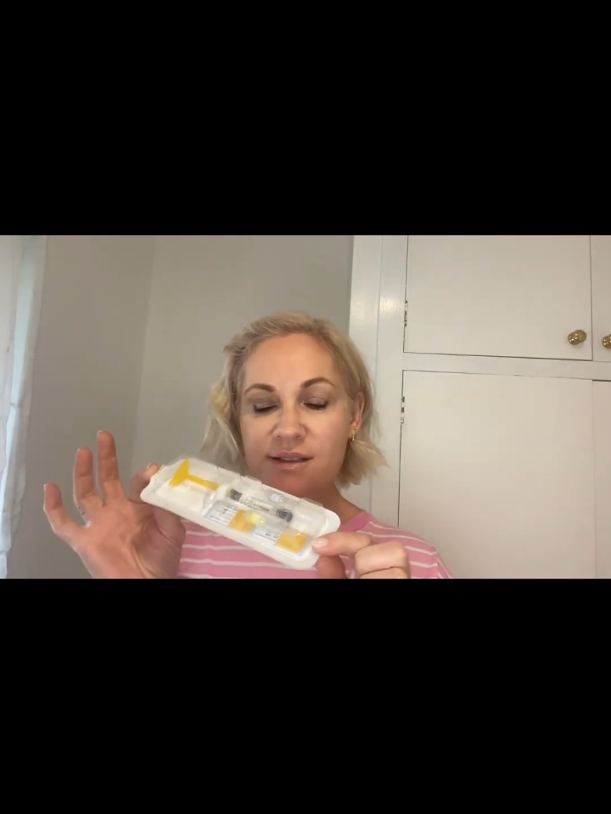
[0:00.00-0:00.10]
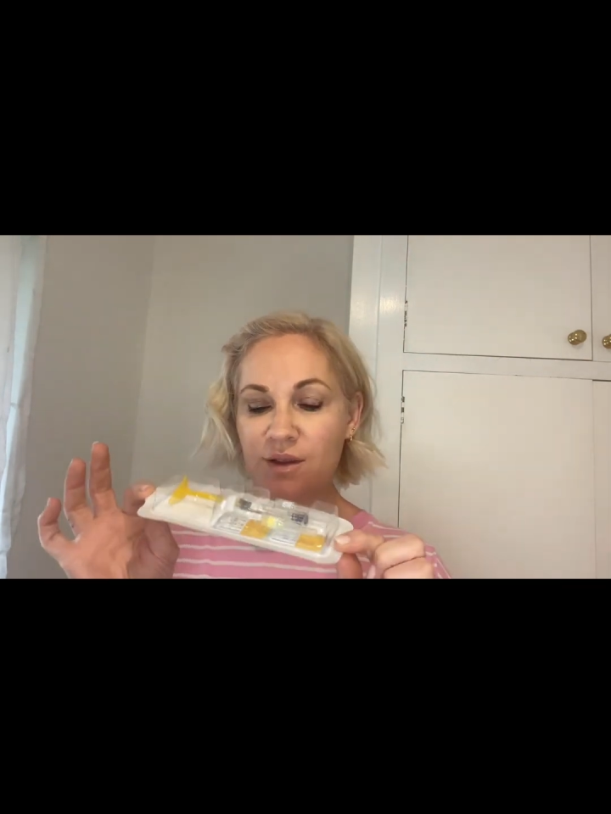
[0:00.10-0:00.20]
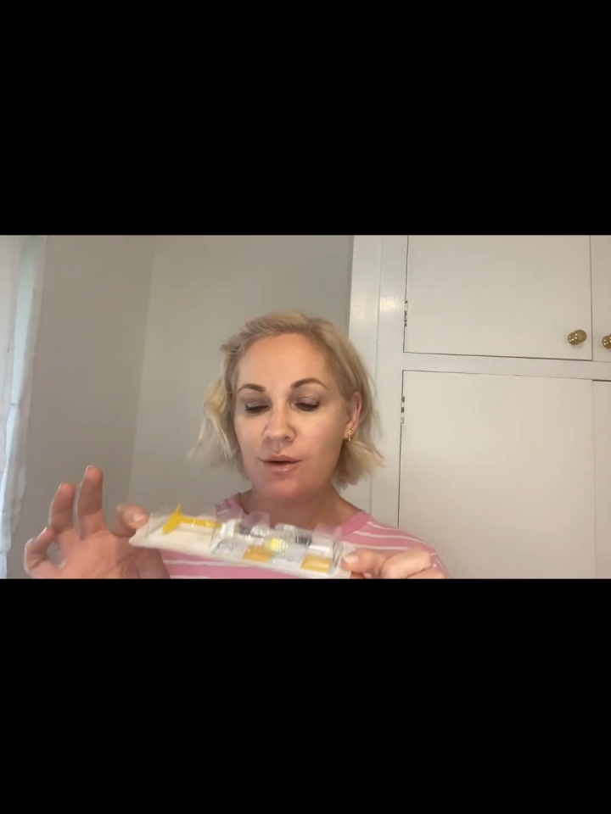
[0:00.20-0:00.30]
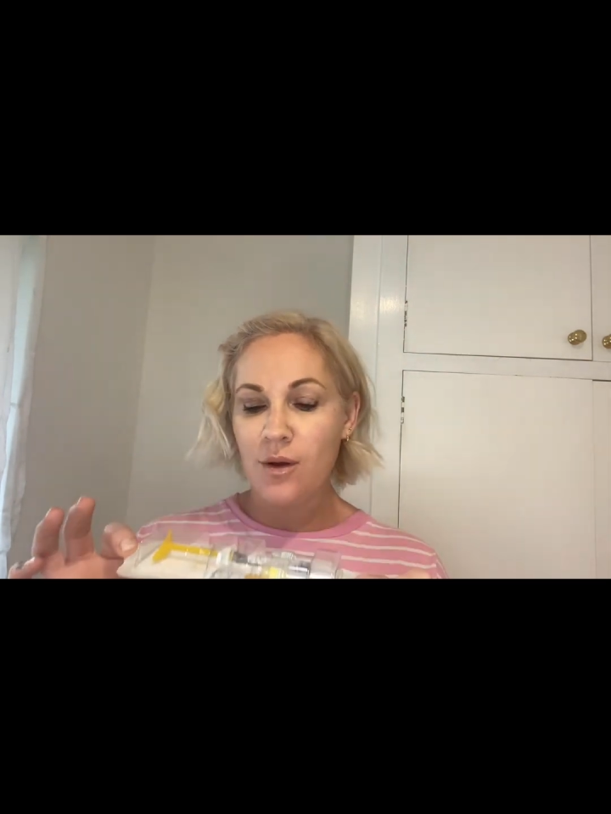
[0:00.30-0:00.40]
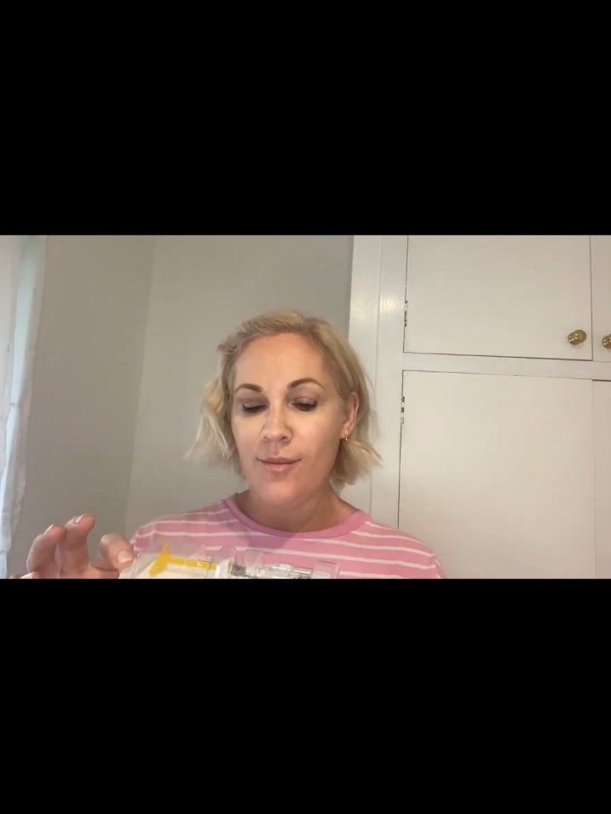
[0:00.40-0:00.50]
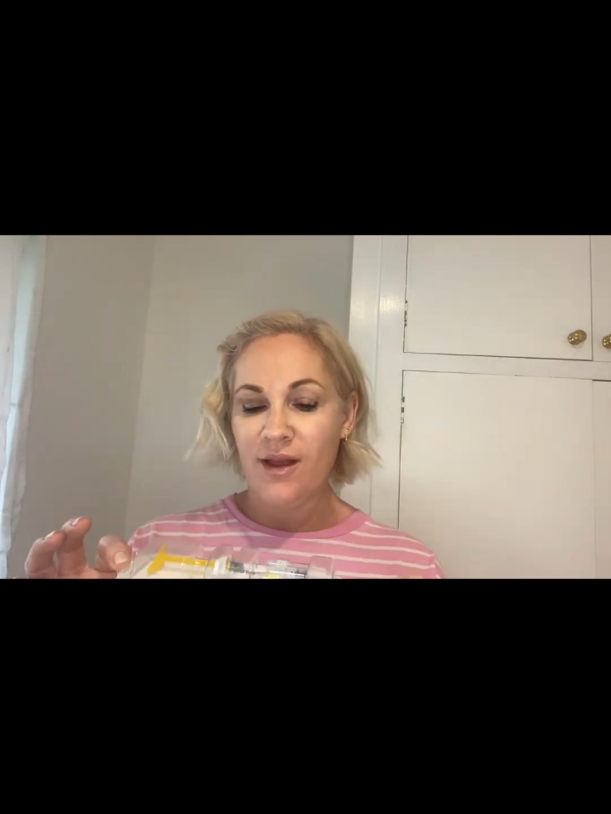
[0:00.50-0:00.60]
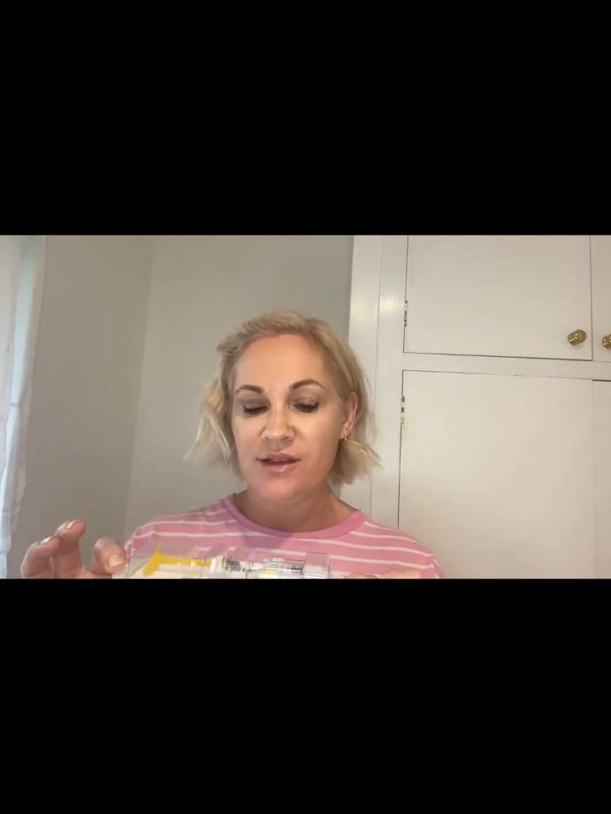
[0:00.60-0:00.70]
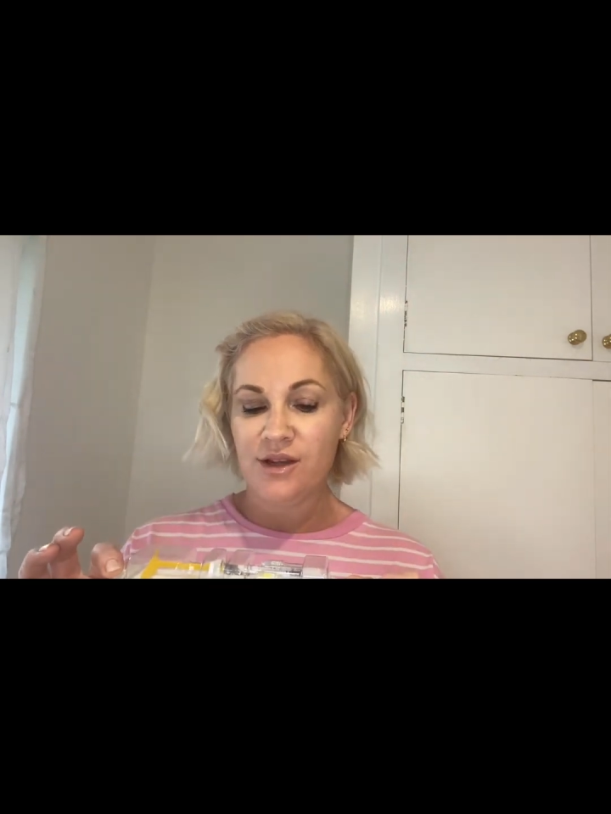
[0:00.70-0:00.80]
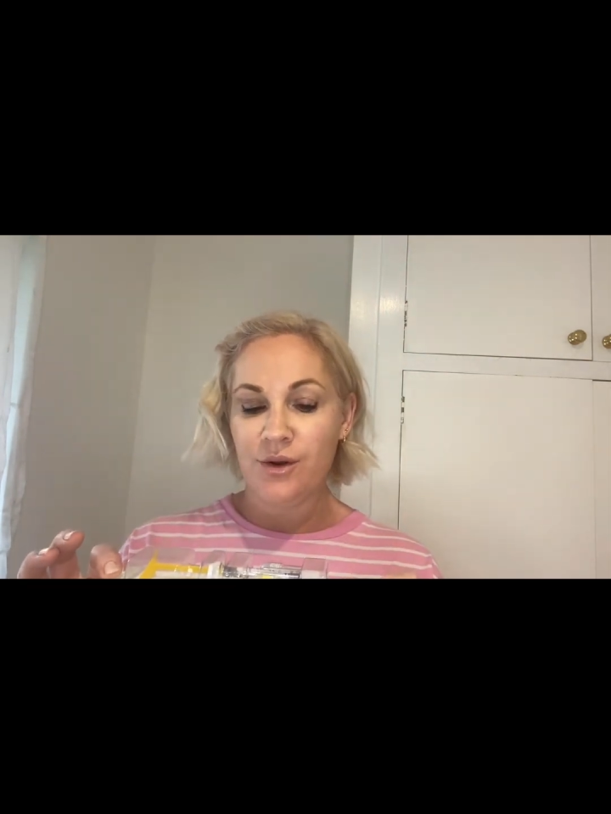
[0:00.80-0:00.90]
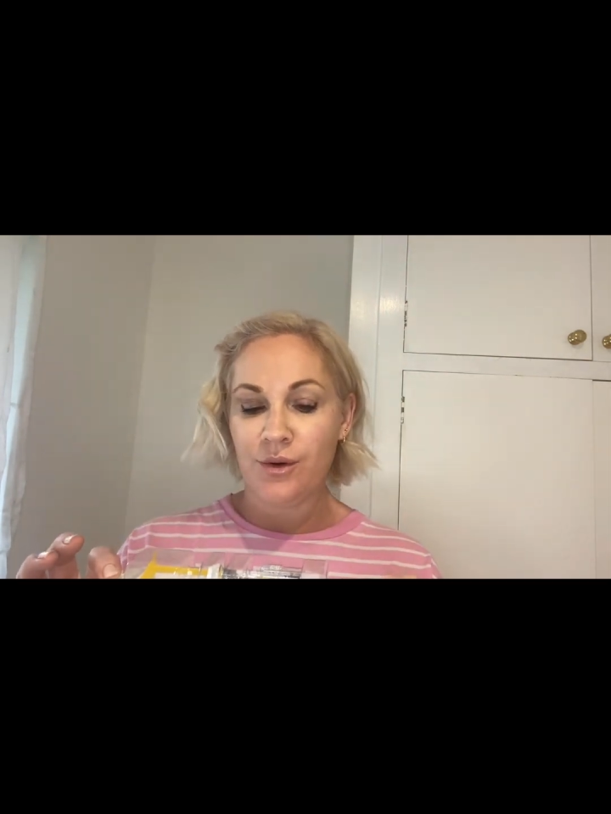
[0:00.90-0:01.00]
so not
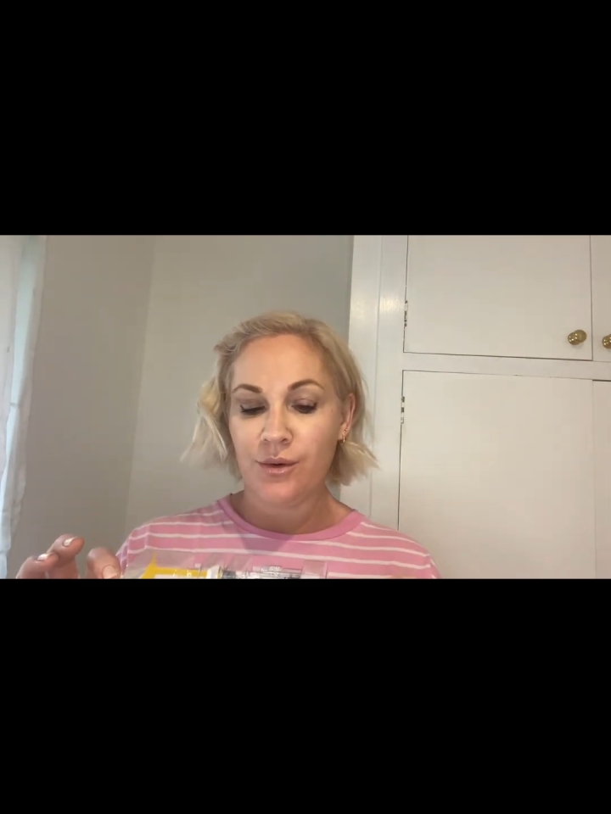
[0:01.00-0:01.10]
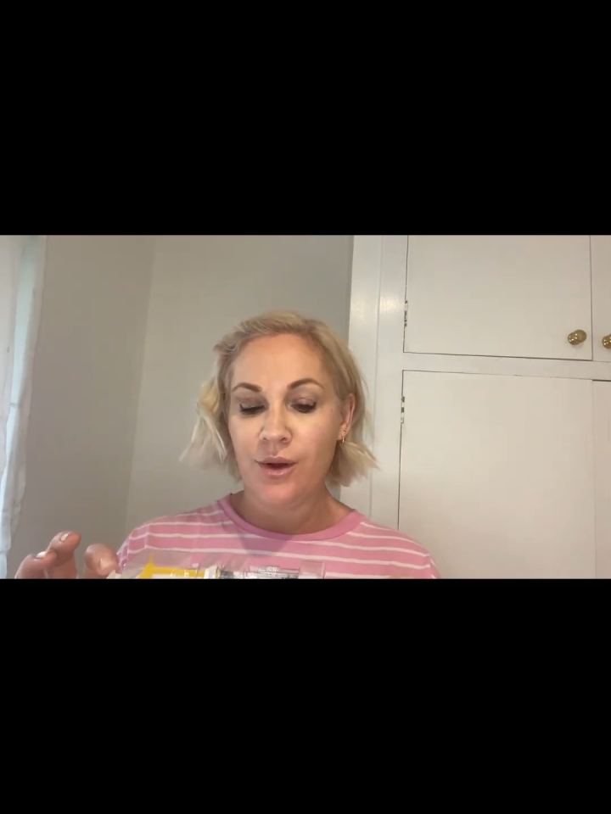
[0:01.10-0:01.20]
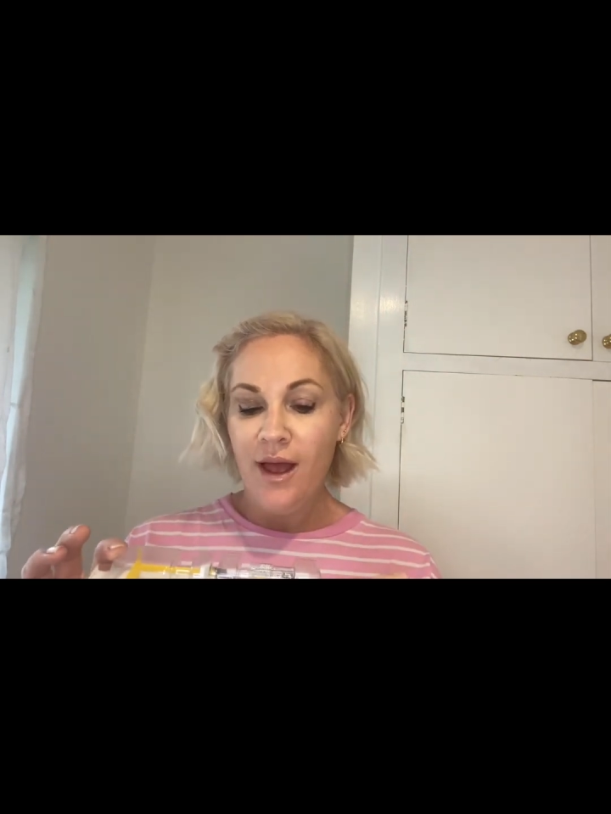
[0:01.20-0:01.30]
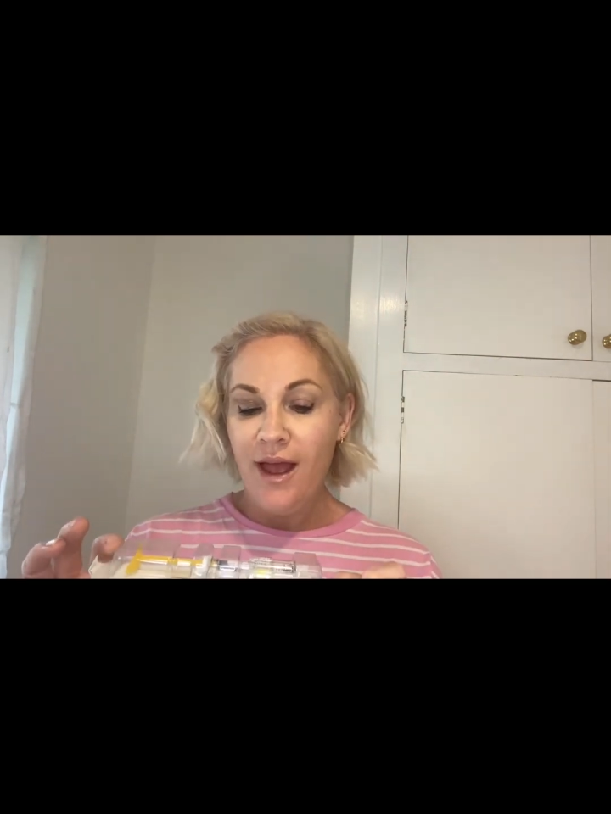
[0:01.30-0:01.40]
much at all.